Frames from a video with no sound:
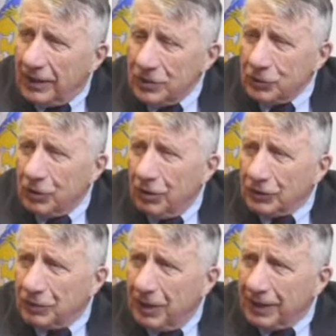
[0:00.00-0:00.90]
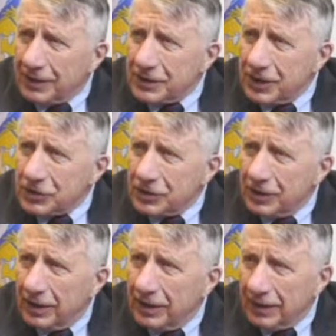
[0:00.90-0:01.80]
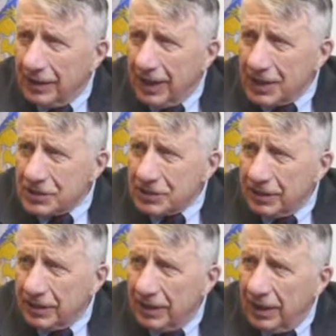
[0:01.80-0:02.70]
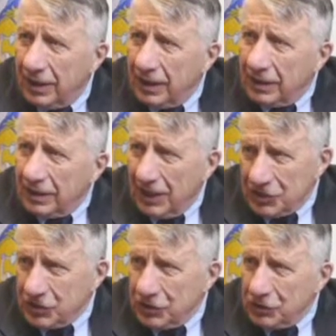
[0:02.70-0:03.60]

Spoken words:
You called to my attention that in the last less than